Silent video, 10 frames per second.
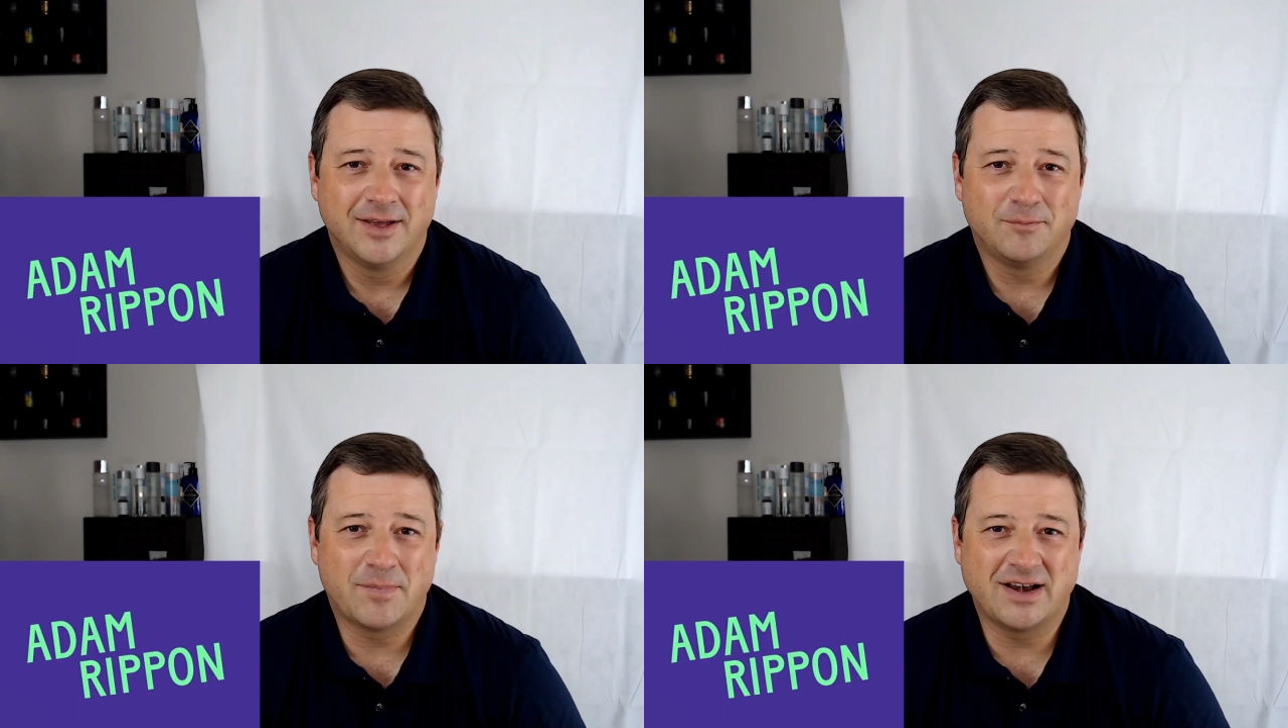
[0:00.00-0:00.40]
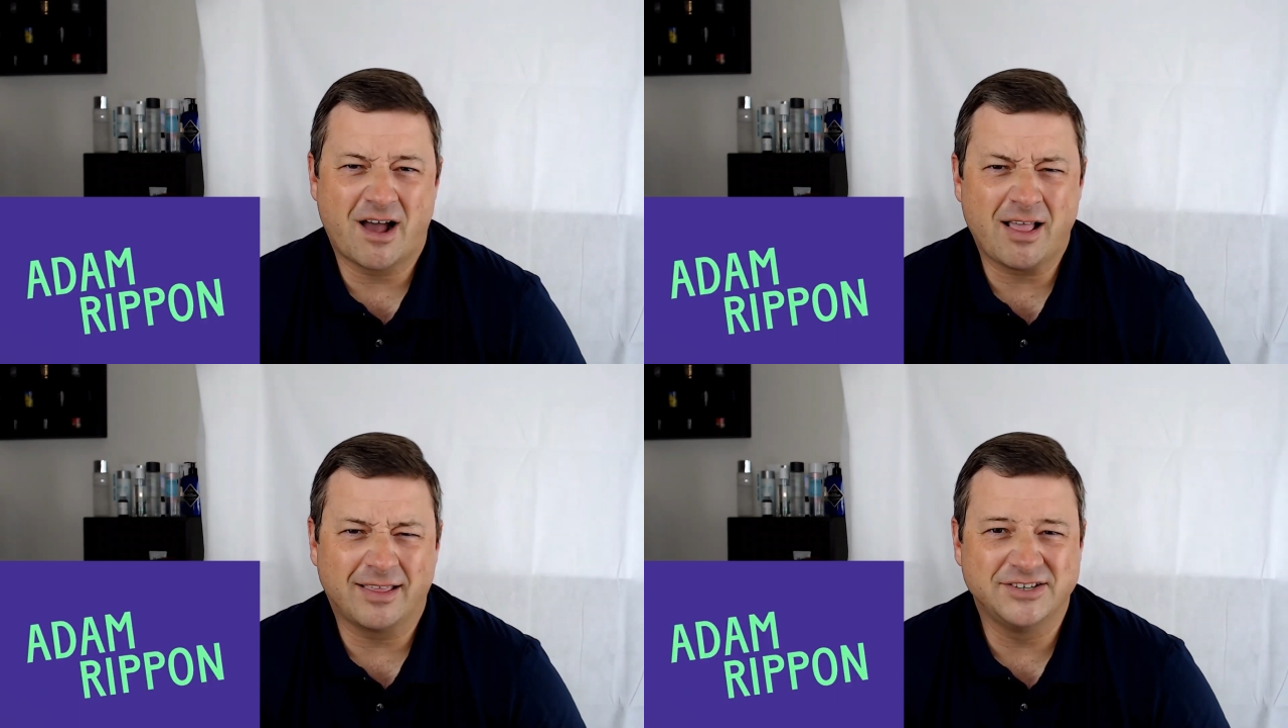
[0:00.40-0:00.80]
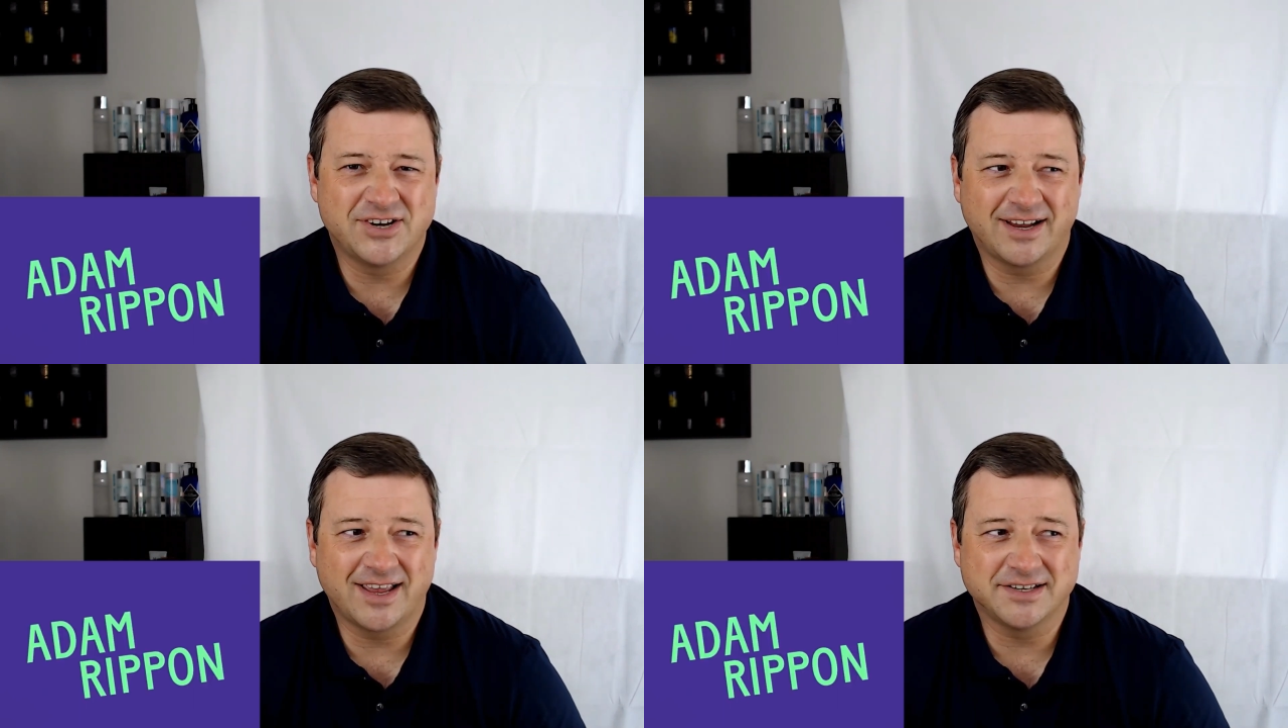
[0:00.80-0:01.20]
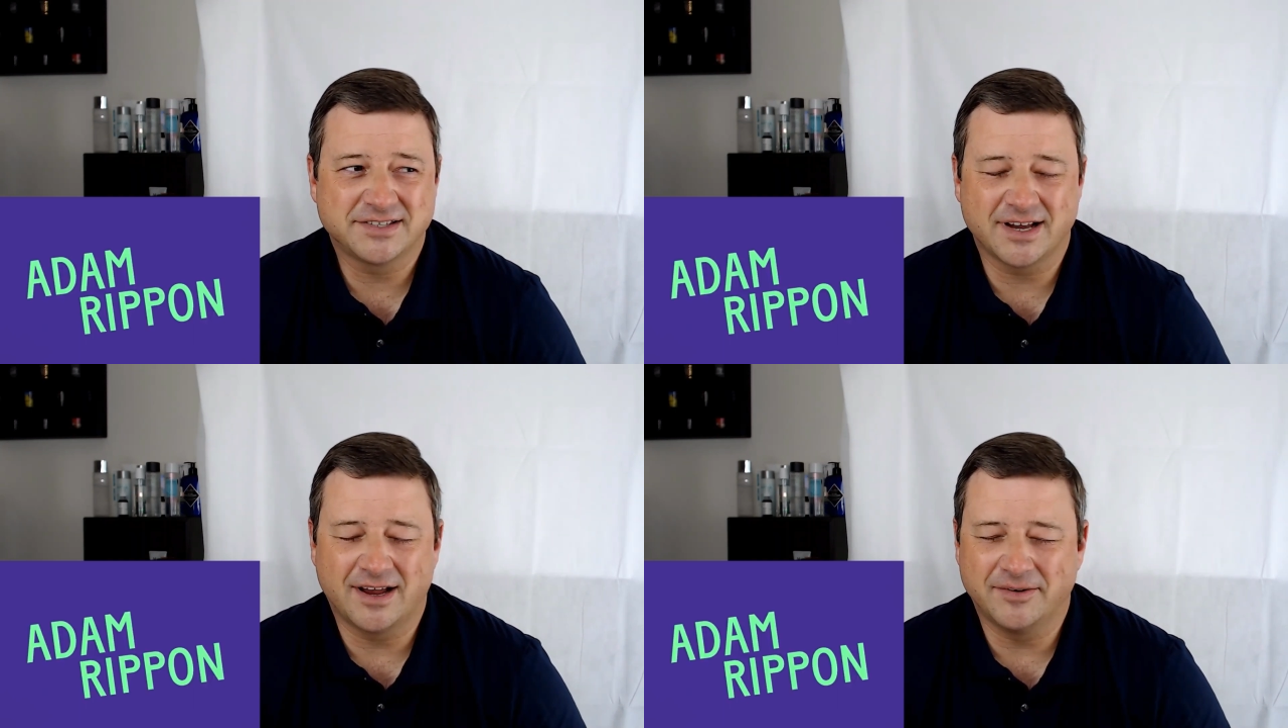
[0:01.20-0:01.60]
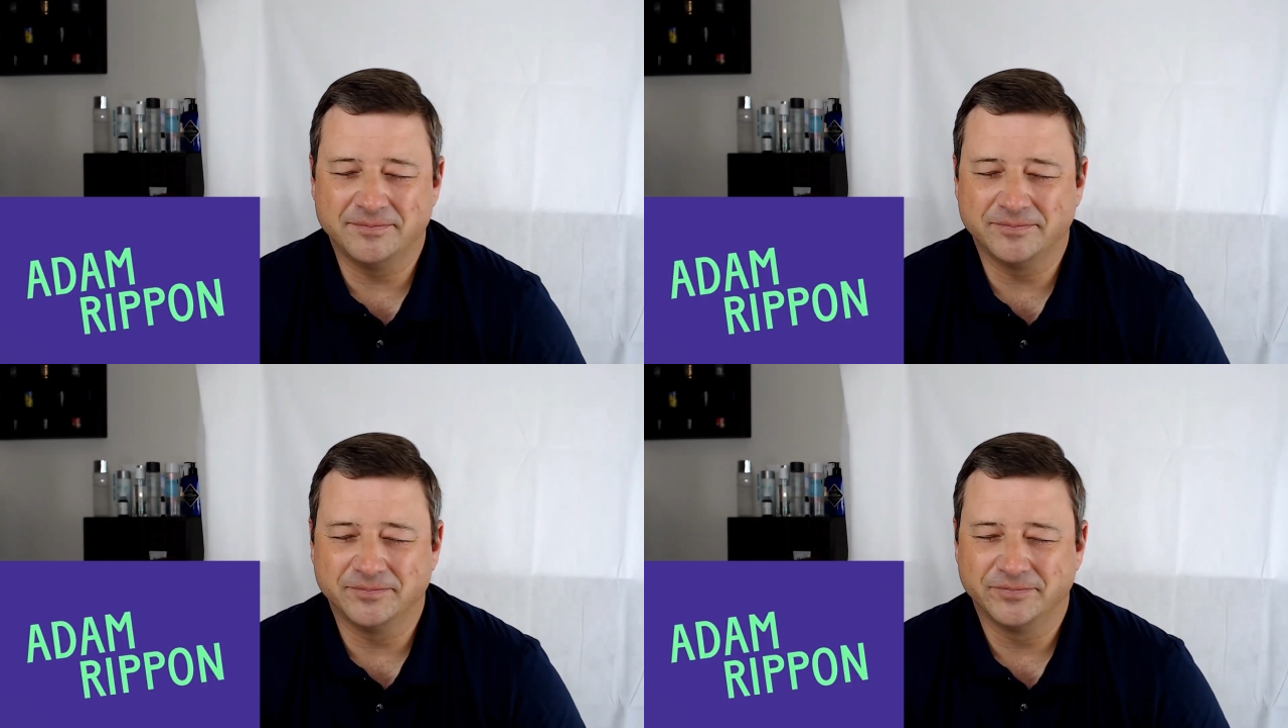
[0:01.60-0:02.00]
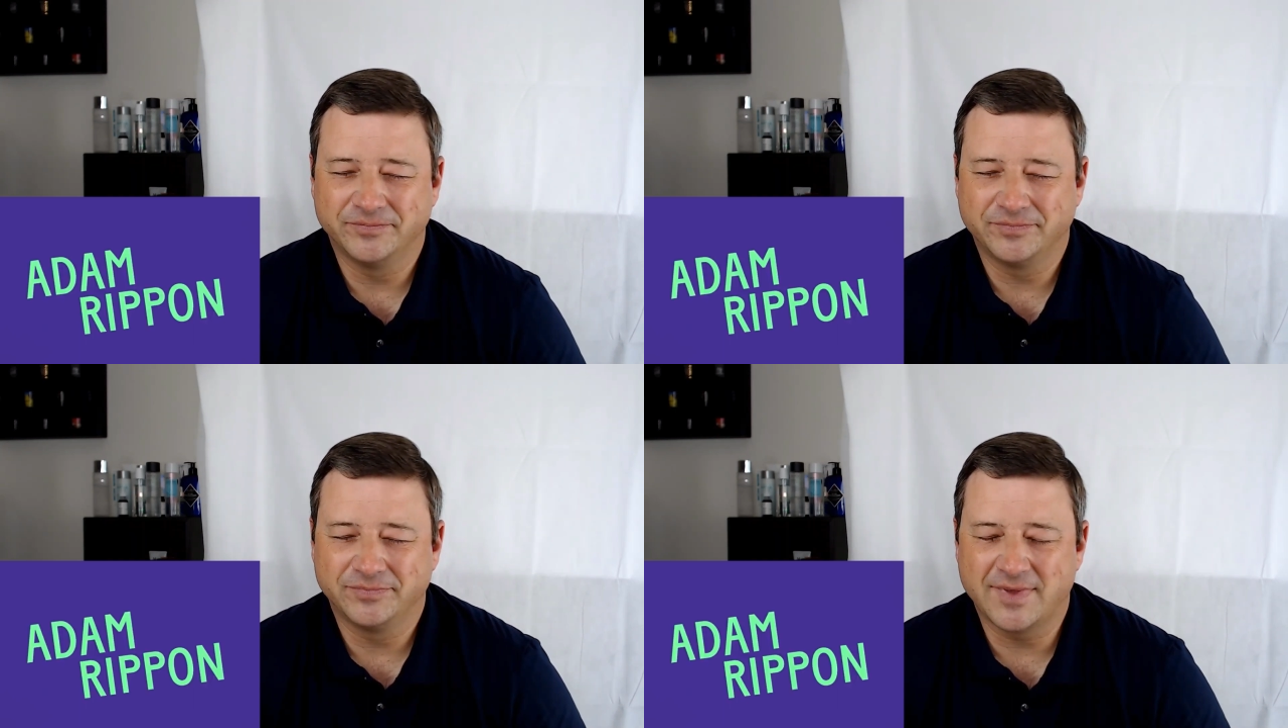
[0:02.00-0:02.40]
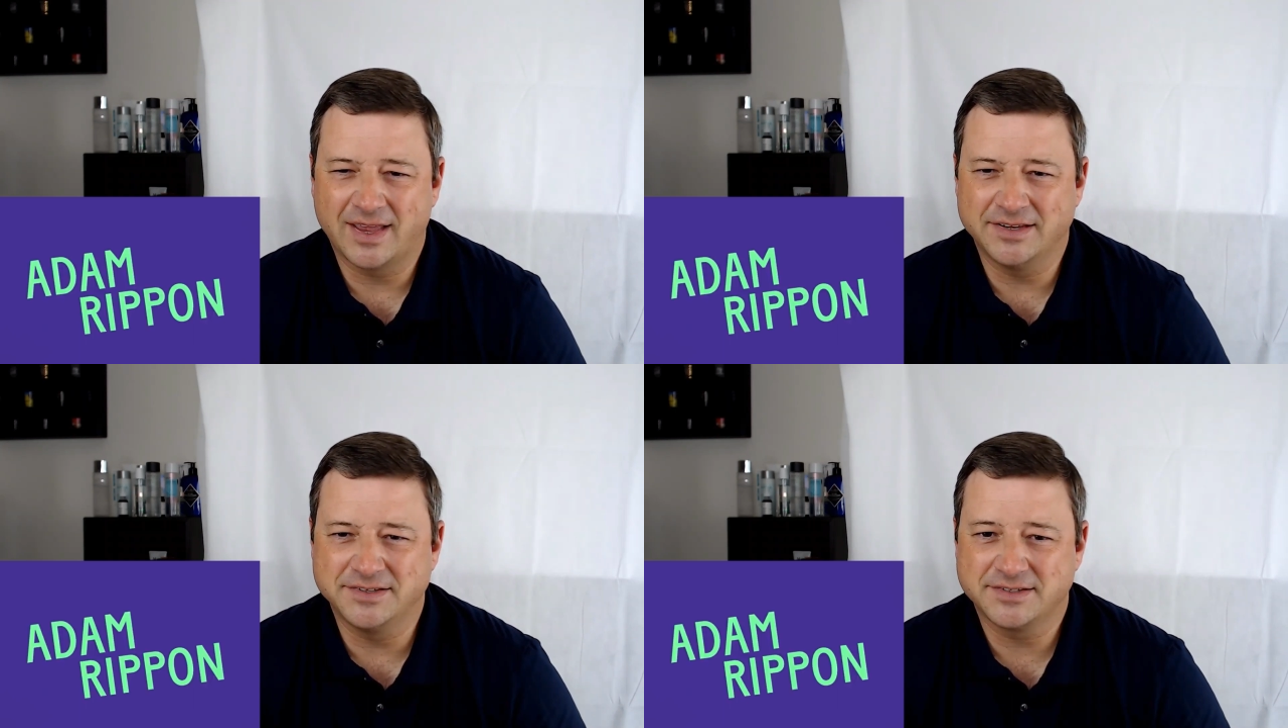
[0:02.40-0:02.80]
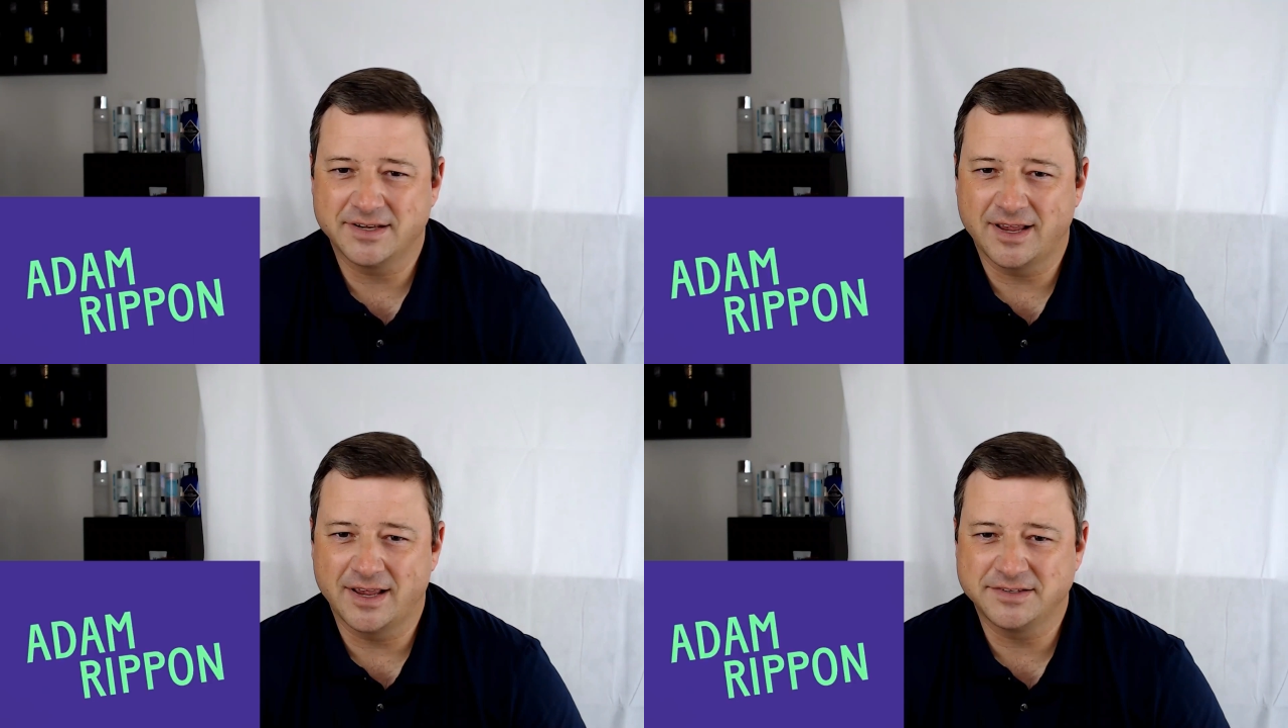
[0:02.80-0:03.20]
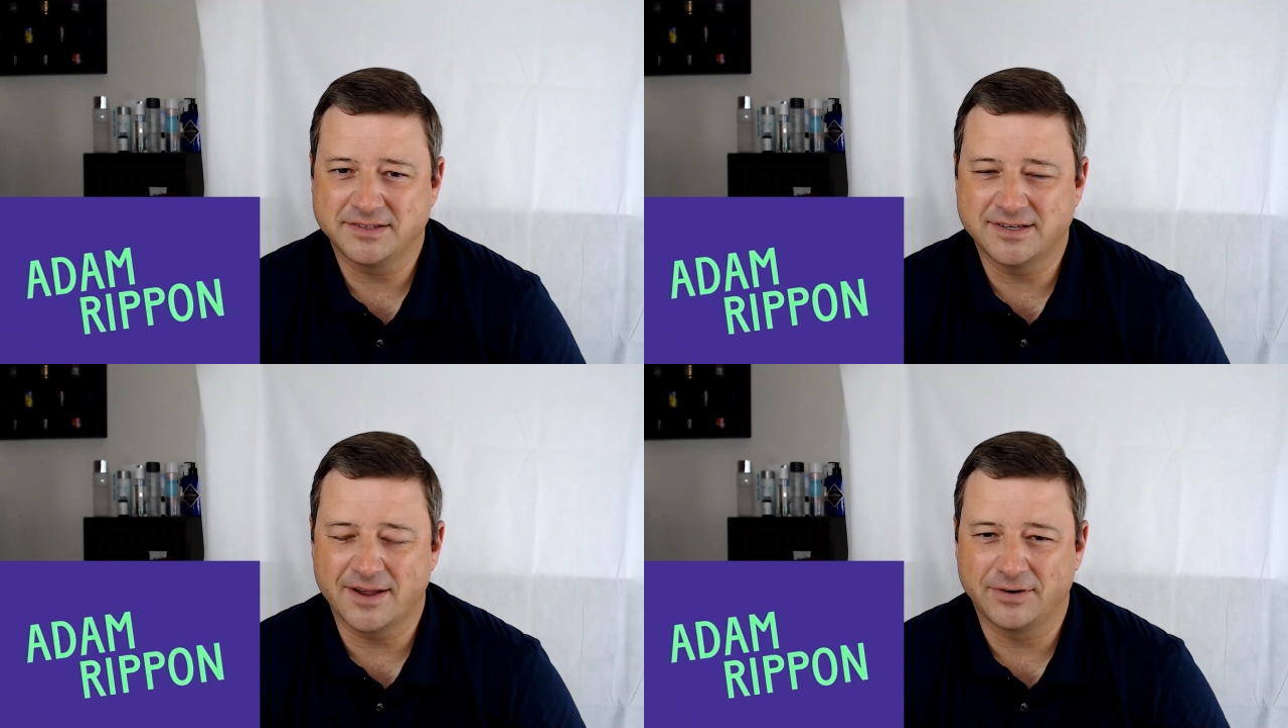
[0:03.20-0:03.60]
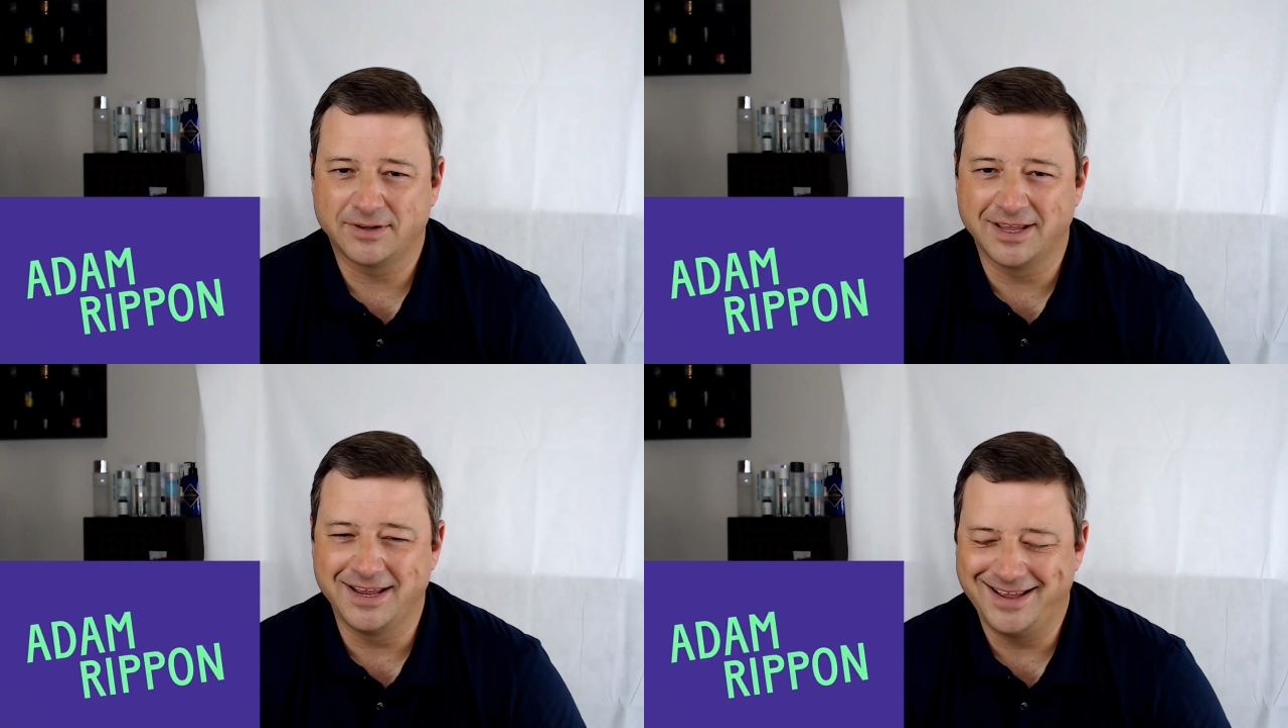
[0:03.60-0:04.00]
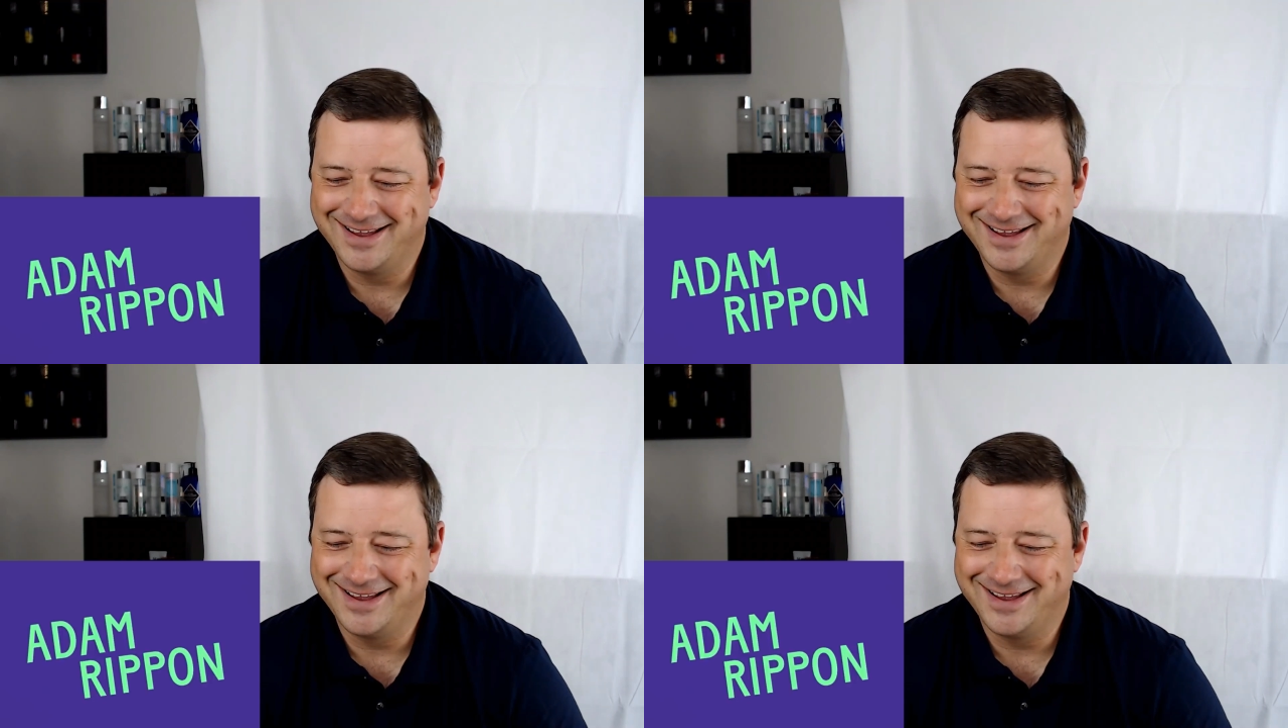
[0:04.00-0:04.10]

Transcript: knowledge, I guess, has definitely